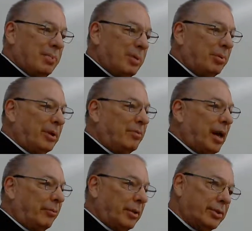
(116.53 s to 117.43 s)
people
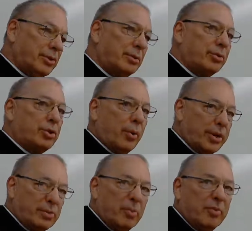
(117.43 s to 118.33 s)
involved in the school
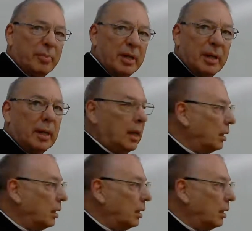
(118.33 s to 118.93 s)
choice movement